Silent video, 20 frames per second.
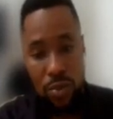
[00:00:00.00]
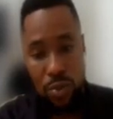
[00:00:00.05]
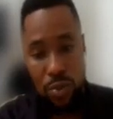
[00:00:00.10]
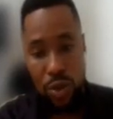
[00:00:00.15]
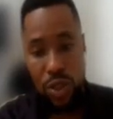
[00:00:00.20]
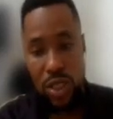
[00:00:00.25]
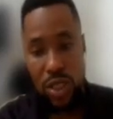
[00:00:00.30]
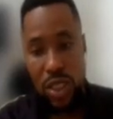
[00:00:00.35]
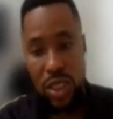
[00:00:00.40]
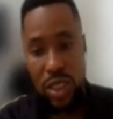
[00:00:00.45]

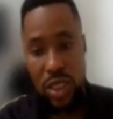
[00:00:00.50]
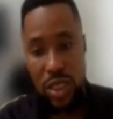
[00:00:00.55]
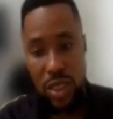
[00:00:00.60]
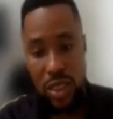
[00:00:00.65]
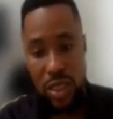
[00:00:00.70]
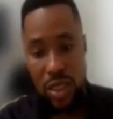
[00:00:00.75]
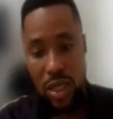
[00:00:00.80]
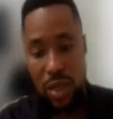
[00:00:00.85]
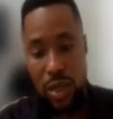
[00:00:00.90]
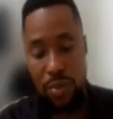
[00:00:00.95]
But this
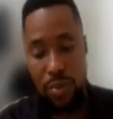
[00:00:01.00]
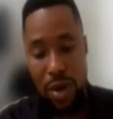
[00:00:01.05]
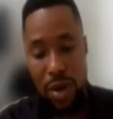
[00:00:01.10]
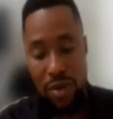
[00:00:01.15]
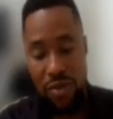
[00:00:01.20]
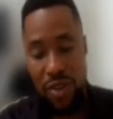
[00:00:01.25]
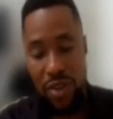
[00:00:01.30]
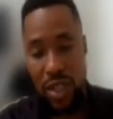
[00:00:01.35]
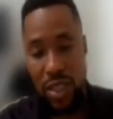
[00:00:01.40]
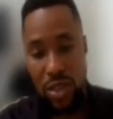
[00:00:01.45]
is a
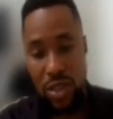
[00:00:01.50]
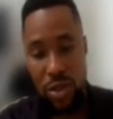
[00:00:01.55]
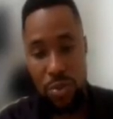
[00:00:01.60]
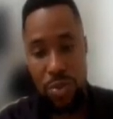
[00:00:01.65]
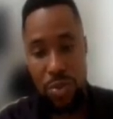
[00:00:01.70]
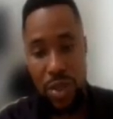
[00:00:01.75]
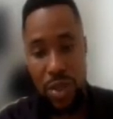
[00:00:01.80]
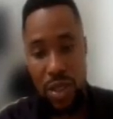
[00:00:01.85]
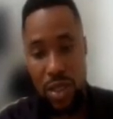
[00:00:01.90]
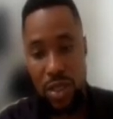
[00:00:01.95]
perfect
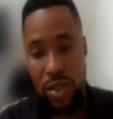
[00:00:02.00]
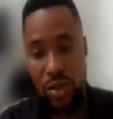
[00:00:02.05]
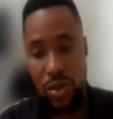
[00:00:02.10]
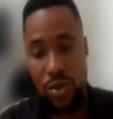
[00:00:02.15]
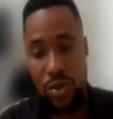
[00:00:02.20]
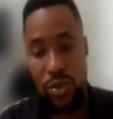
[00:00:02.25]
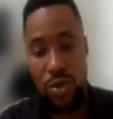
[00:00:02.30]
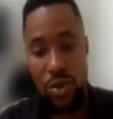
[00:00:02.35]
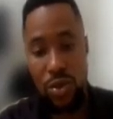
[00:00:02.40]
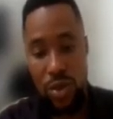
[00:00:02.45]
topic,
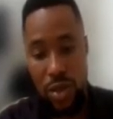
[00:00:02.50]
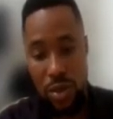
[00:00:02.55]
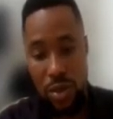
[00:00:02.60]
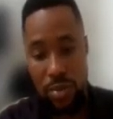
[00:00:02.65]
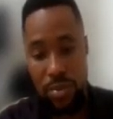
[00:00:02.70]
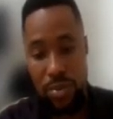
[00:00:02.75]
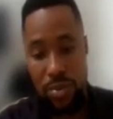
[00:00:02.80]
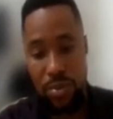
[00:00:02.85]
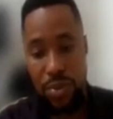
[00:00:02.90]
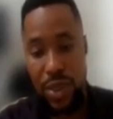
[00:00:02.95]

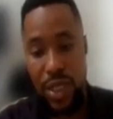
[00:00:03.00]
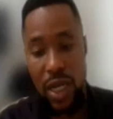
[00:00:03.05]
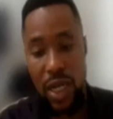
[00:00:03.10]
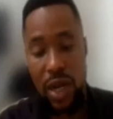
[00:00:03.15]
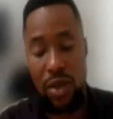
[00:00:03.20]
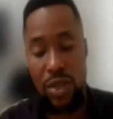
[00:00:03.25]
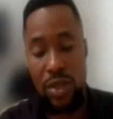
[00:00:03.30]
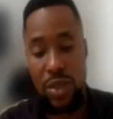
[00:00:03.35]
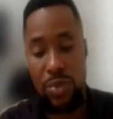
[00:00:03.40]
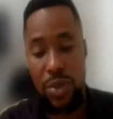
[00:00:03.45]

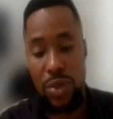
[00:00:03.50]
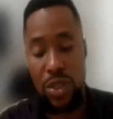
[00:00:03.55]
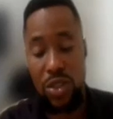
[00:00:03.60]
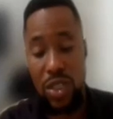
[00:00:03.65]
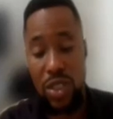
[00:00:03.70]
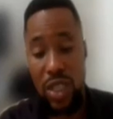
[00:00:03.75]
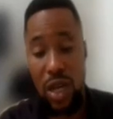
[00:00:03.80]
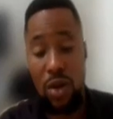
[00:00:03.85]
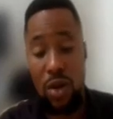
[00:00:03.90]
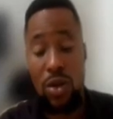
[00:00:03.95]
PR
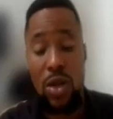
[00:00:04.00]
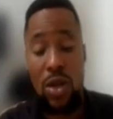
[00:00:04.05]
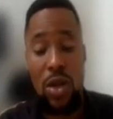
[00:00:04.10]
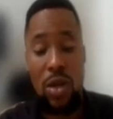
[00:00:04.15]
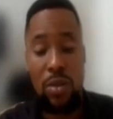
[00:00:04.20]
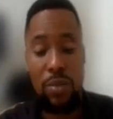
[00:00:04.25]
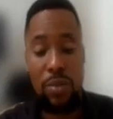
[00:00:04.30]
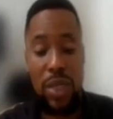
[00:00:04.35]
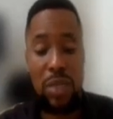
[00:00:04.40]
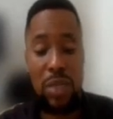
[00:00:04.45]
depression. Now,
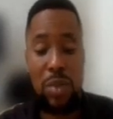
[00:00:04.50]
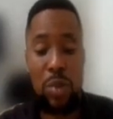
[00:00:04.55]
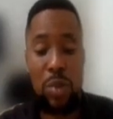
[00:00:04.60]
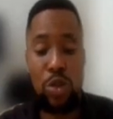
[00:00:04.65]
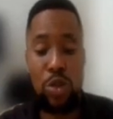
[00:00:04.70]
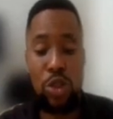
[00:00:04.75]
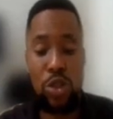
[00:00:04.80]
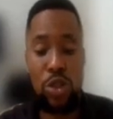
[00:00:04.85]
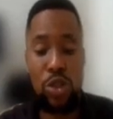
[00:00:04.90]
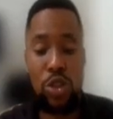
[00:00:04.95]
many people
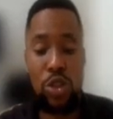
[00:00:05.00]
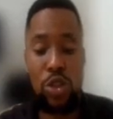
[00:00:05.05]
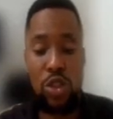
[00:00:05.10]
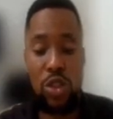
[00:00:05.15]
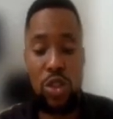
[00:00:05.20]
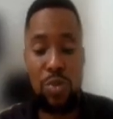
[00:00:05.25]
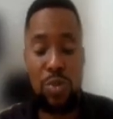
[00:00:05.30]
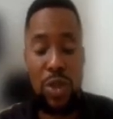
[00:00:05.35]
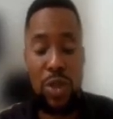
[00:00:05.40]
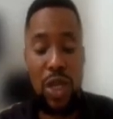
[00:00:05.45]
used to use
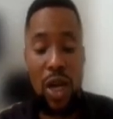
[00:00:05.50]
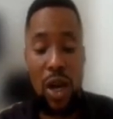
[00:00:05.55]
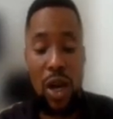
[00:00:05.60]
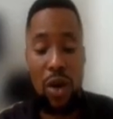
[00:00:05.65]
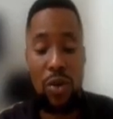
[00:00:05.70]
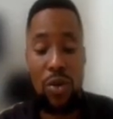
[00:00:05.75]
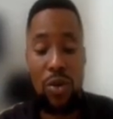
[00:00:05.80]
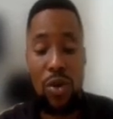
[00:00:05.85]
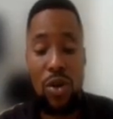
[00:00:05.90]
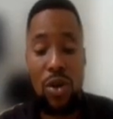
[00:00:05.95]
PR
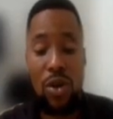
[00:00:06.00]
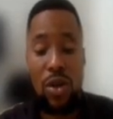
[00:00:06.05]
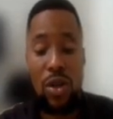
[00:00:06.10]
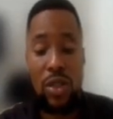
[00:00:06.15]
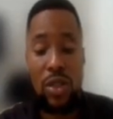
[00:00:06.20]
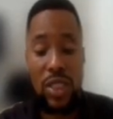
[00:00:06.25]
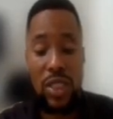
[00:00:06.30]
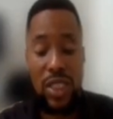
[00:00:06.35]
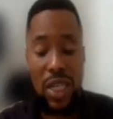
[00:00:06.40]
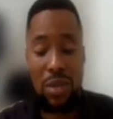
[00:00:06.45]

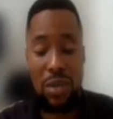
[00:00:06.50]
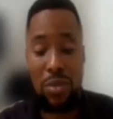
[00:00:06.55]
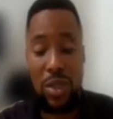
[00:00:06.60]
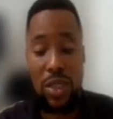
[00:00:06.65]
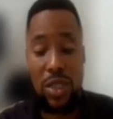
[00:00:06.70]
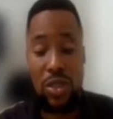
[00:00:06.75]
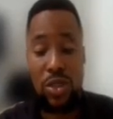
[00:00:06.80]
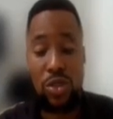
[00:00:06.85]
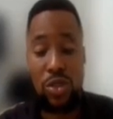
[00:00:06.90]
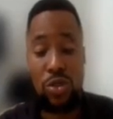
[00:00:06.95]

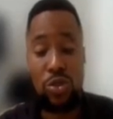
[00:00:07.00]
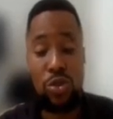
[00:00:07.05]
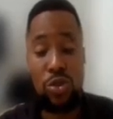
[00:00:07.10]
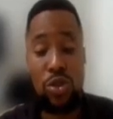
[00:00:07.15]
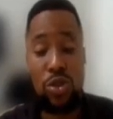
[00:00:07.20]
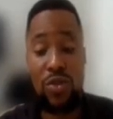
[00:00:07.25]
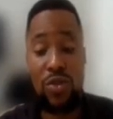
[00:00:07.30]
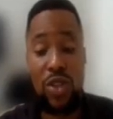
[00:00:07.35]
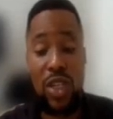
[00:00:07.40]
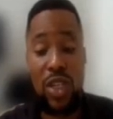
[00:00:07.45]
segment to know
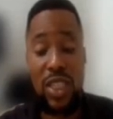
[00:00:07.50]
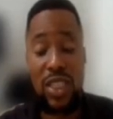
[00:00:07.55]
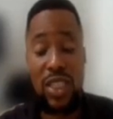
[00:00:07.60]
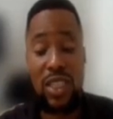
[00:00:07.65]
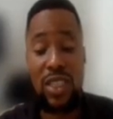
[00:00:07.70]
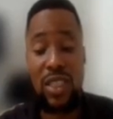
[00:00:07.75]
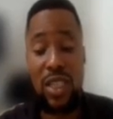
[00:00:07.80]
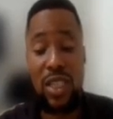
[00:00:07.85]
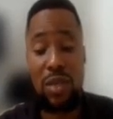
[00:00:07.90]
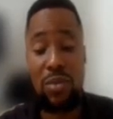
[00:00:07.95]
if your ST
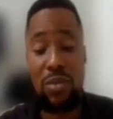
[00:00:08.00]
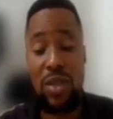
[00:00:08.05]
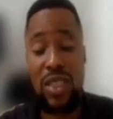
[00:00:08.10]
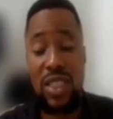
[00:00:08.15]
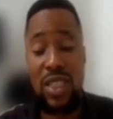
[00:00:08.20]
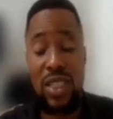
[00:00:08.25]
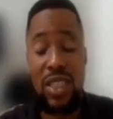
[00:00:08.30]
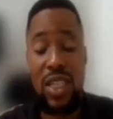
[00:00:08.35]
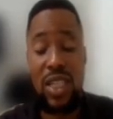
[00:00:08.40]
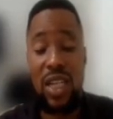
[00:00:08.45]
segment
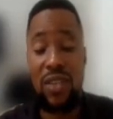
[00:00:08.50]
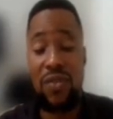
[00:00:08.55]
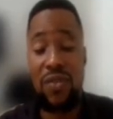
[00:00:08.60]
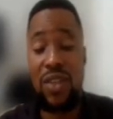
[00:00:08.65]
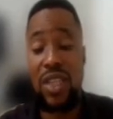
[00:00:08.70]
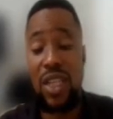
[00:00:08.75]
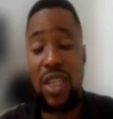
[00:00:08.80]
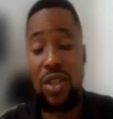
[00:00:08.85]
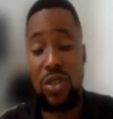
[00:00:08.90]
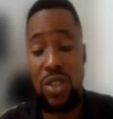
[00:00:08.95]
is
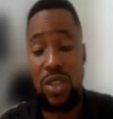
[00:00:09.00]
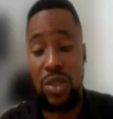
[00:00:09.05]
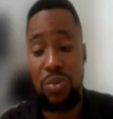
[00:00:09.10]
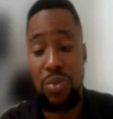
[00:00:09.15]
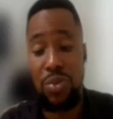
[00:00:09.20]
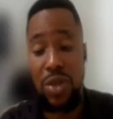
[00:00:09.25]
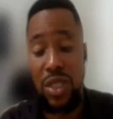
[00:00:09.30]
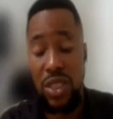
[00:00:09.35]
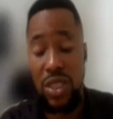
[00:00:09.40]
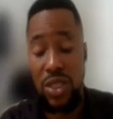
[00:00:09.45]
elevated or
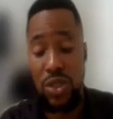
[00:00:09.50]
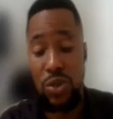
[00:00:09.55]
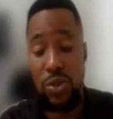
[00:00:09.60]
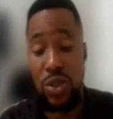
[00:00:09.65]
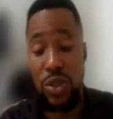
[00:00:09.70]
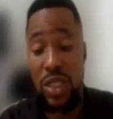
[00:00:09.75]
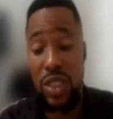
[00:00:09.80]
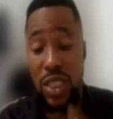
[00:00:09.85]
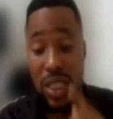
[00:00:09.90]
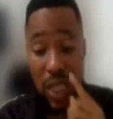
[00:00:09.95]
depressed. So
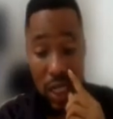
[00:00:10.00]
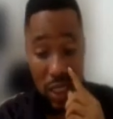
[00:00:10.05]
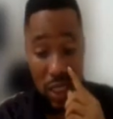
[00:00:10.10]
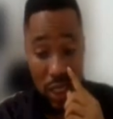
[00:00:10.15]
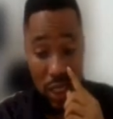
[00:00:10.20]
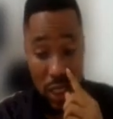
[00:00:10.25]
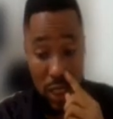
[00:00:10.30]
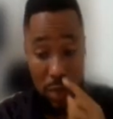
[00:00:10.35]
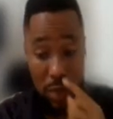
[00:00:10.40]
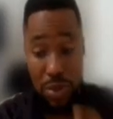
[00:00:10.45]
this is
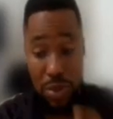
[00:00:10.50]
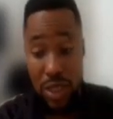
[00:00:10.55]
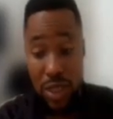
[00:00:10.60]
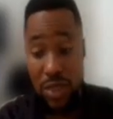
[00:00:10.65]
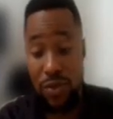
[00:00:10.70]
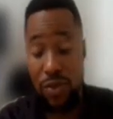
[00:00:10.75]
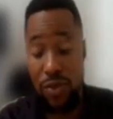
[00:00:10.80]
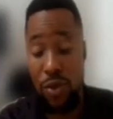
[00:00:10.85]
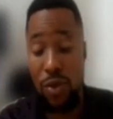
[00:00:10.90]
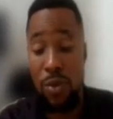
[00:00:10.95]
actually a
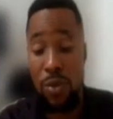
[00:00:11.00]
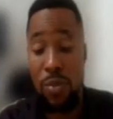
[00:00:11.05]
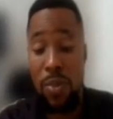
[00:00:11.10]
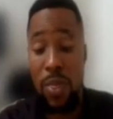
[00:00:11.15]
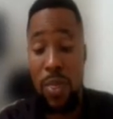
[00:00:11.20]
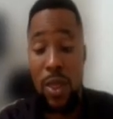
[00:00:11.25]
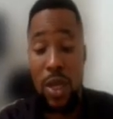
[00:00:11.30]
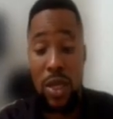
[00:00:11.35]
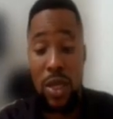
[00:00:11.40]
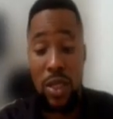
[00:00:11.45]
pitfall.
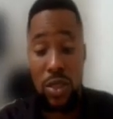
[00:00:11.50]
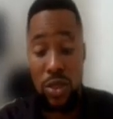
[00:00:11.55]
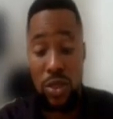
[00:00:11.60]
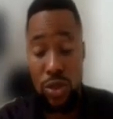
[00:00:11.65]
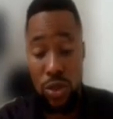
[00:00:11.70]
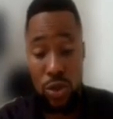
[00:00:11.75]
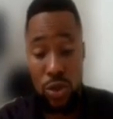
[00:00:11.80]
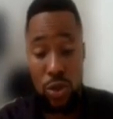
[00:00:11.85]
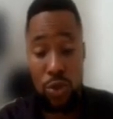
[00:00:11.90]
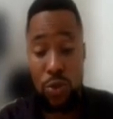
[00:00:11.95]

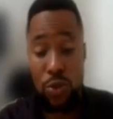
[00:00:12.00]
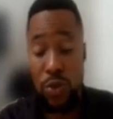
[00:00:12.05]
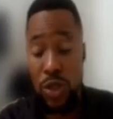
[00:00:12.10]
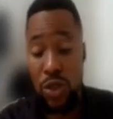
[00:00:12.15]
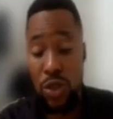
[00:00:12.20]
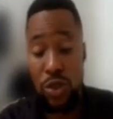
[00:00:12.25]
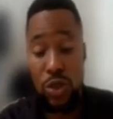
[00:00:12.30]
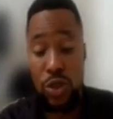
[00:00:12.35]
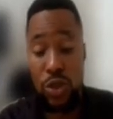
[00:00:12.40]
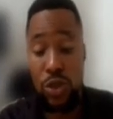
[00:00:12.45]
So we
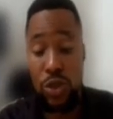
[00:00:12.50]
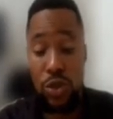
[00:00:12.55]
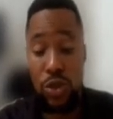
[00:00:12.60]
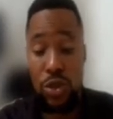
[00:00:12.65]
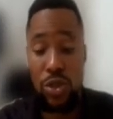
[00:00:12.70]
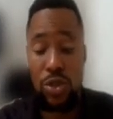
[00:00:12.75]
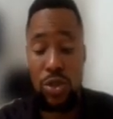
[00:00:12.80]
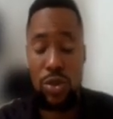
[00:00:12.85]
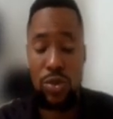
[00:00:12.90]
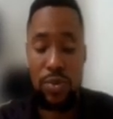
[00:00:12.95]
don't
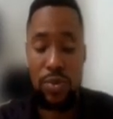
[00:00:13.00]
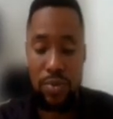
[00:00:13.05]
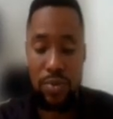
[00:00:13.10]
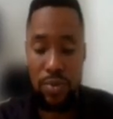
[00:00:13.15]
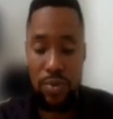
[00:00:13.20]
use